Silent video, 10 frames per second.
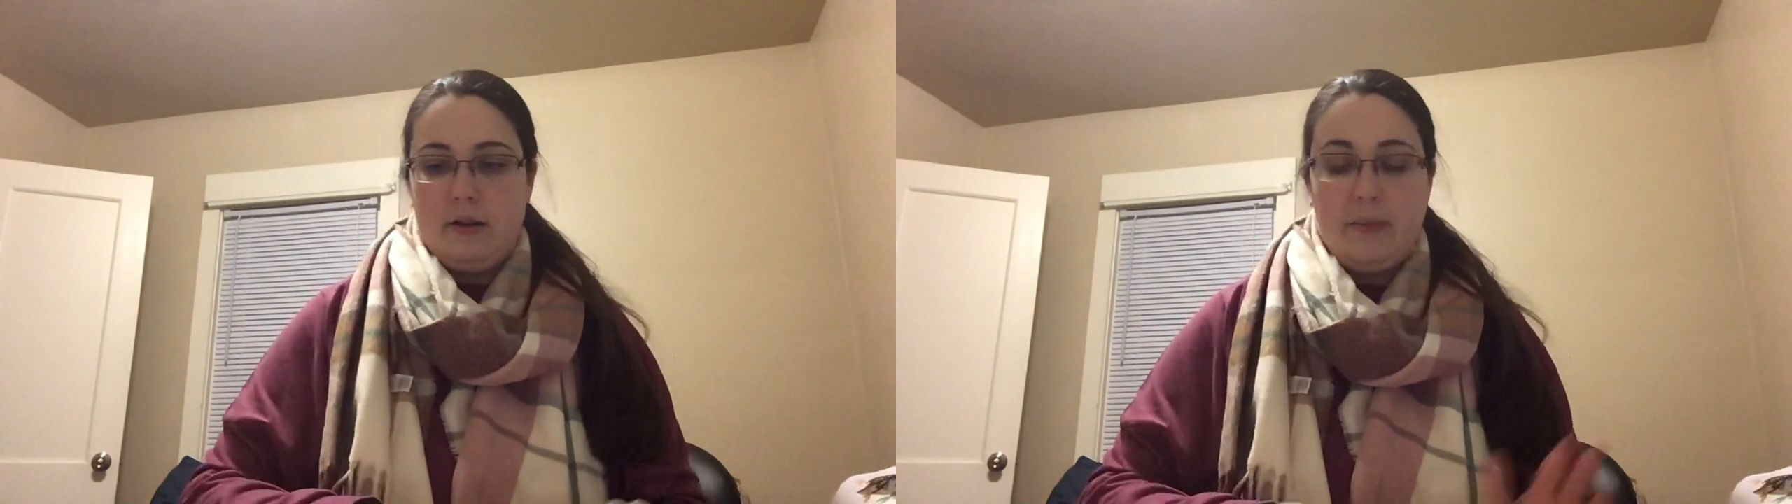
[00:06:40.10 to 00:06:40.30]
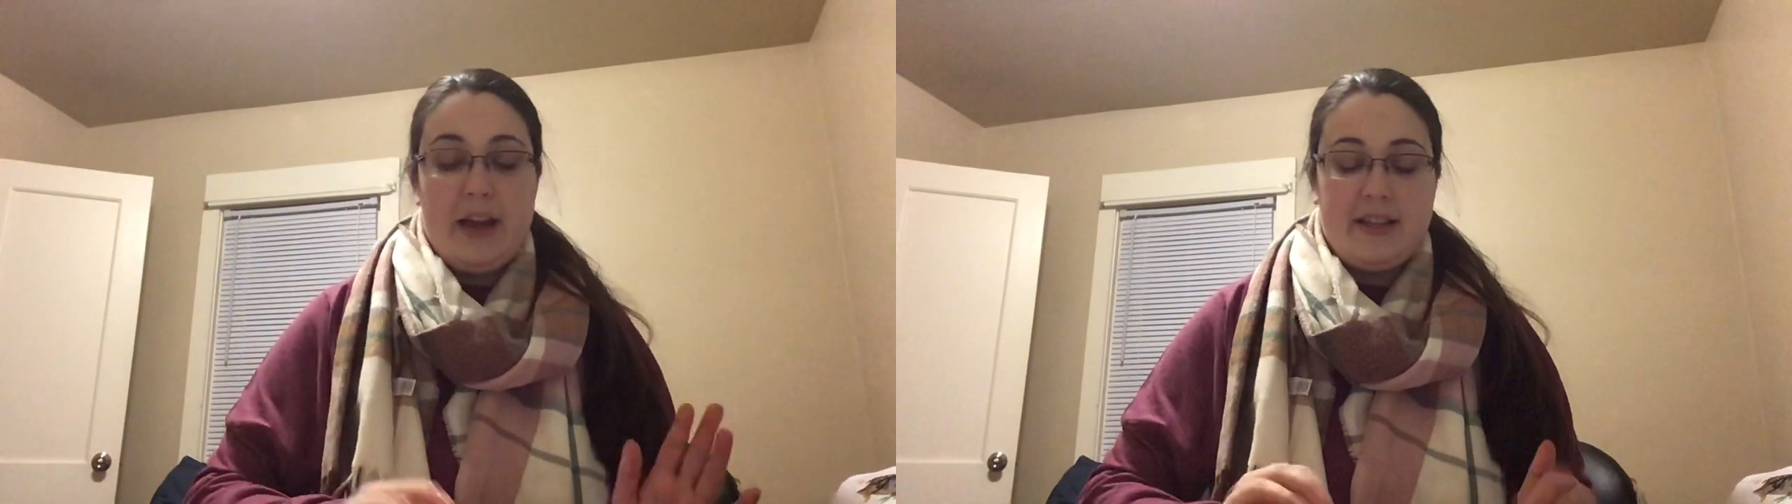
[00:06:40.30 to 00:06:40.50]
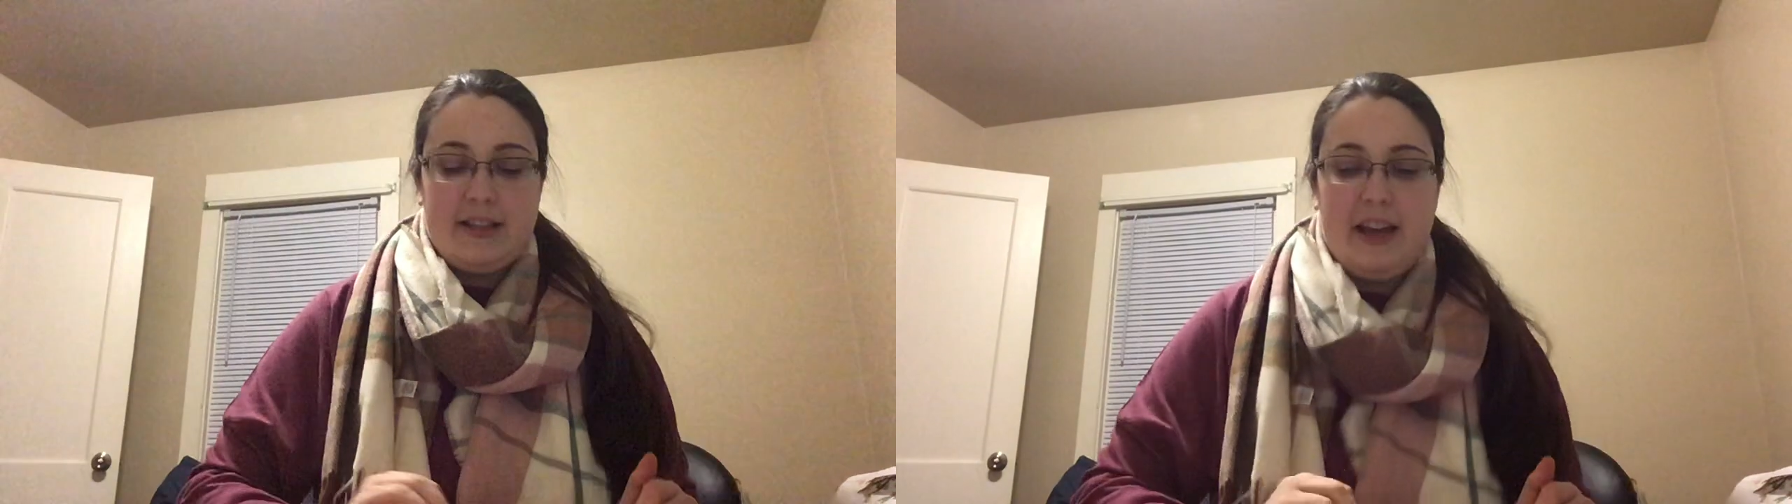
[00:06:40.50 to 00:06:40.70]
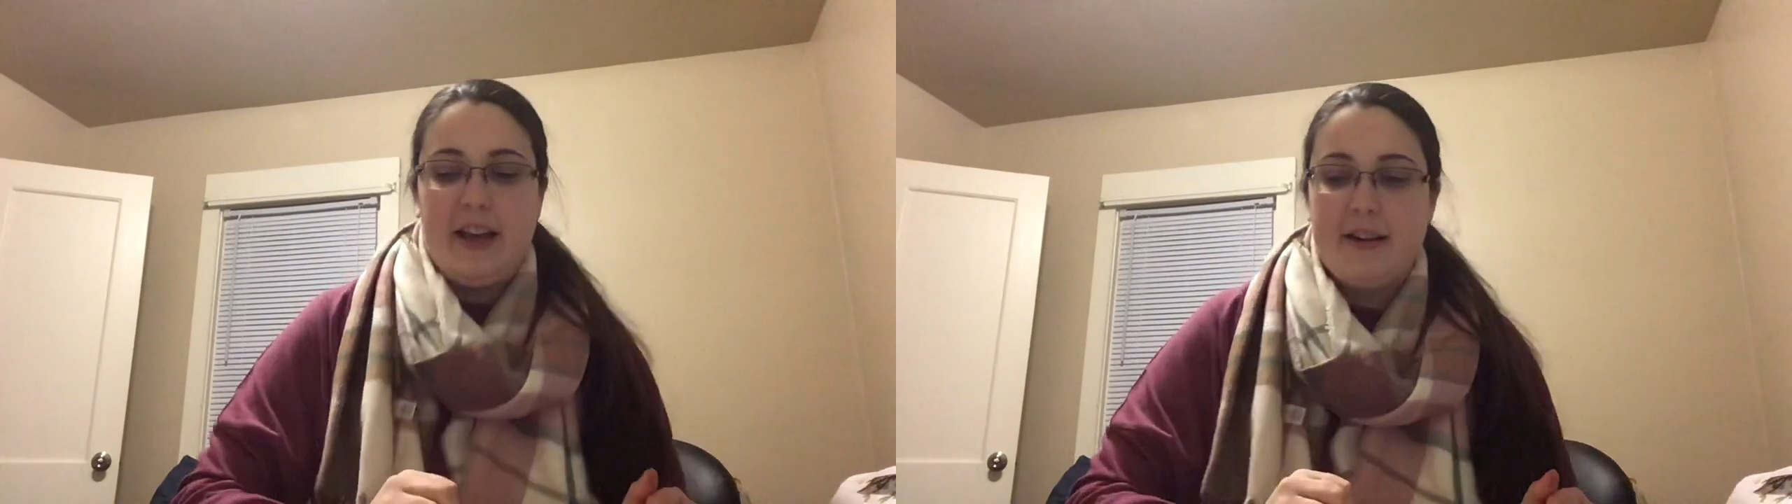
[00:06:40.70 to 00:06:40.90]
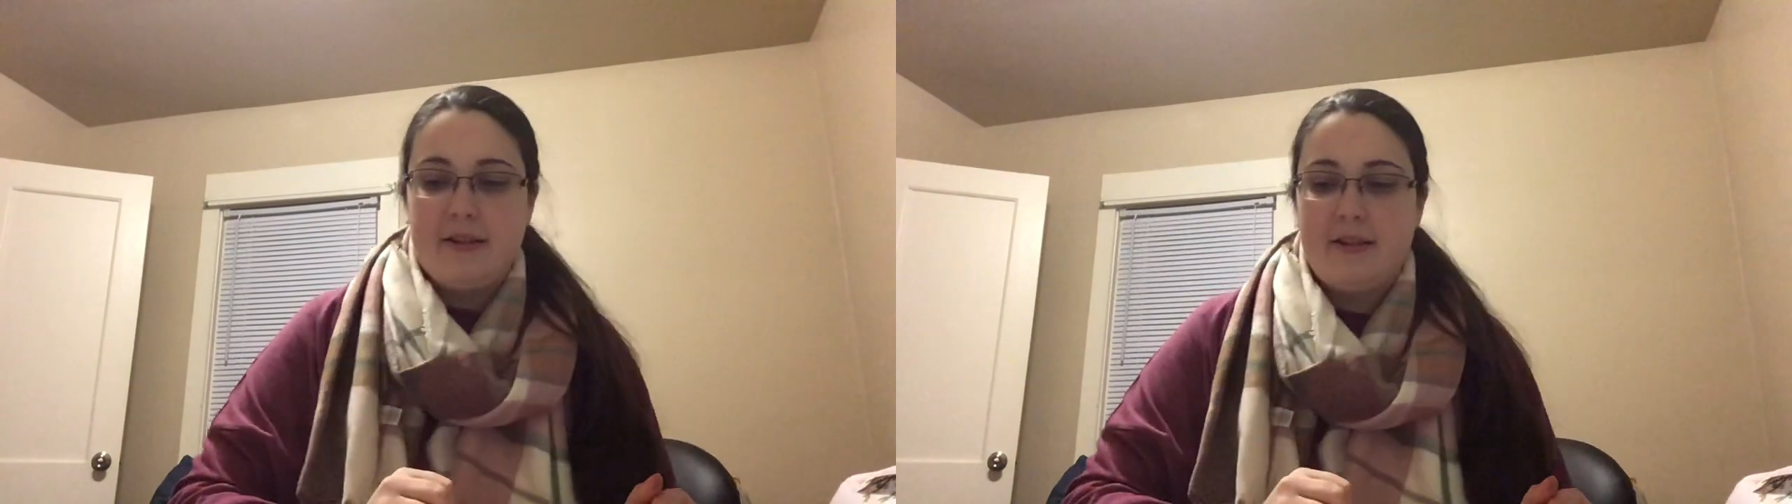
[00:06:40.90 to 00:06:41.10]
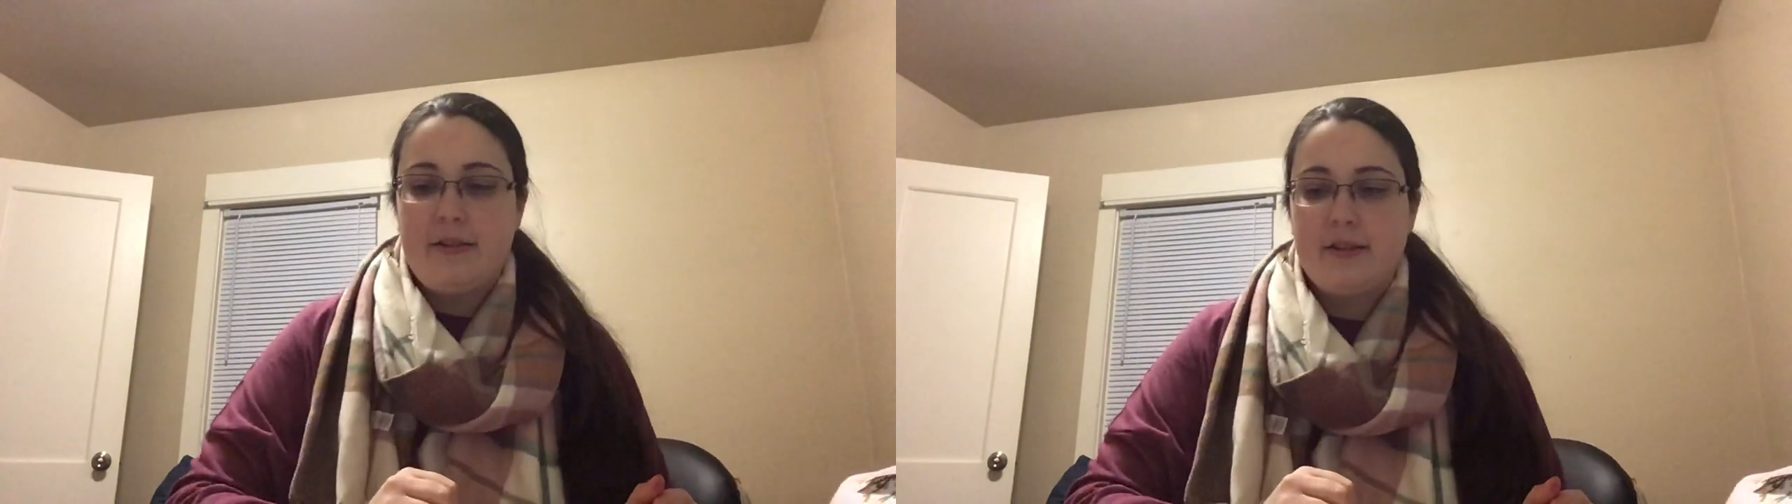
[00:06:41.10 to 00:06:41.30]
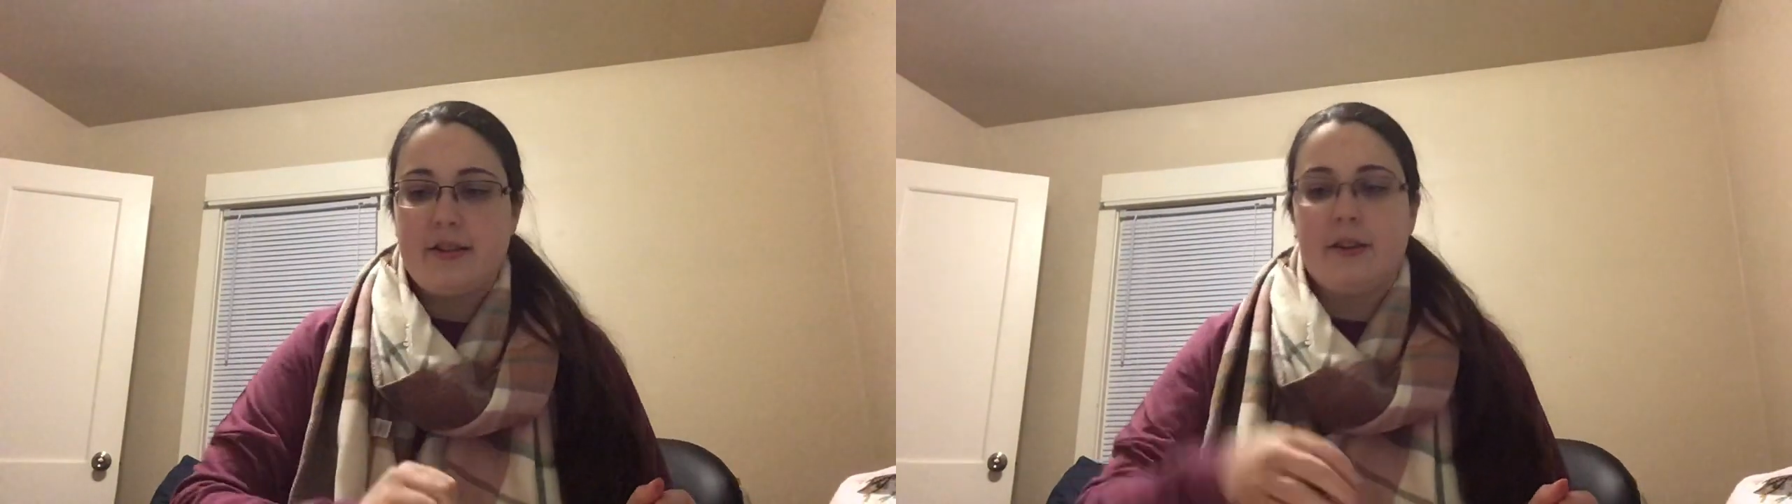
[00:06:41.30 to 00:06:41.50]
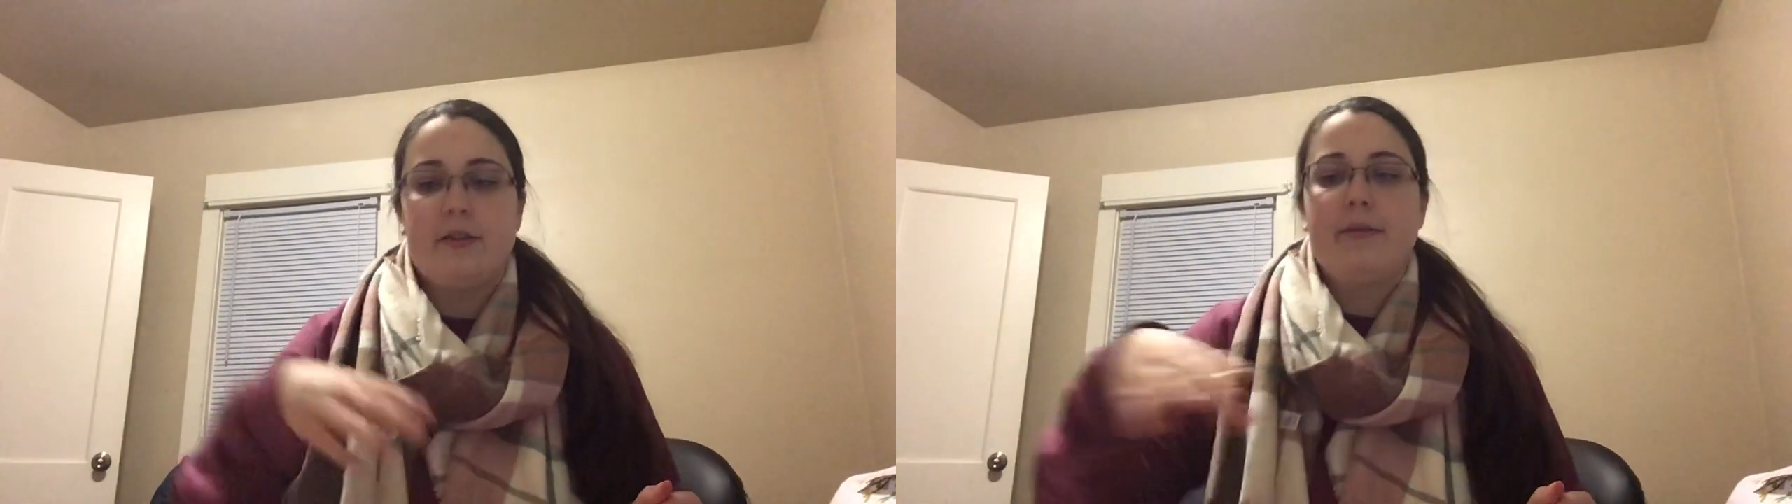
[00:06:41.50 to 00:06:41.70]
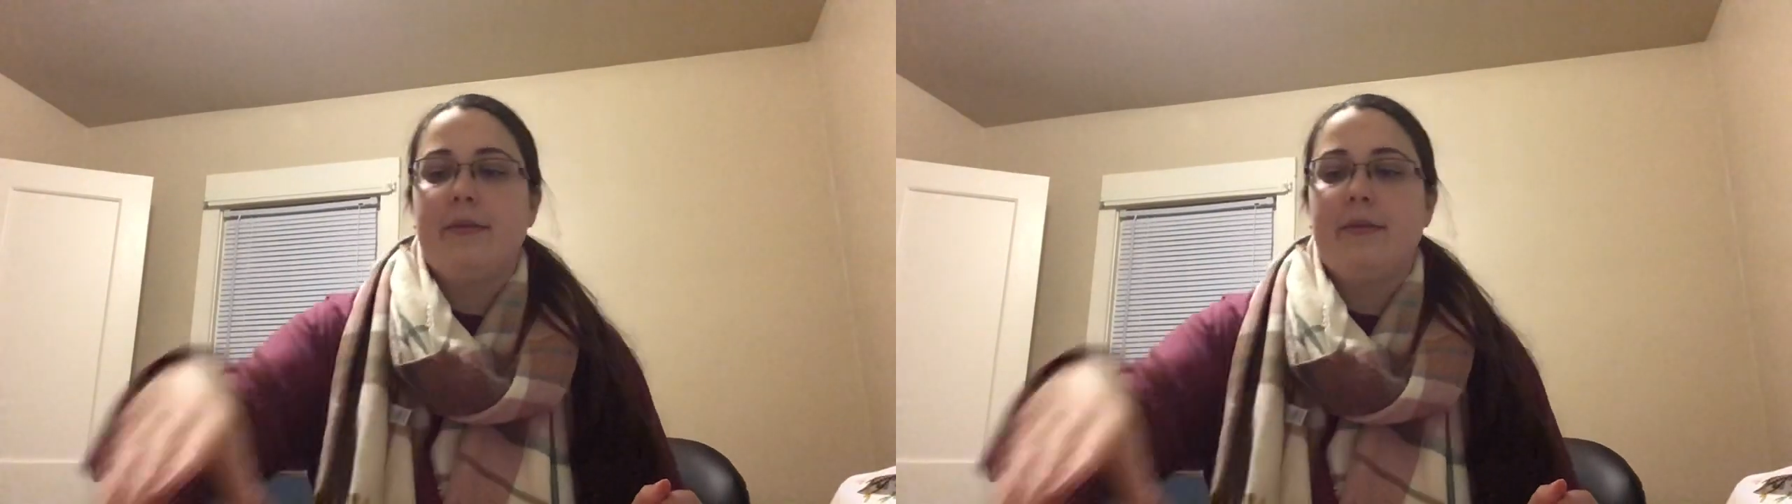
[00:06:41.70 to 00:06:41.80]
ice skate. So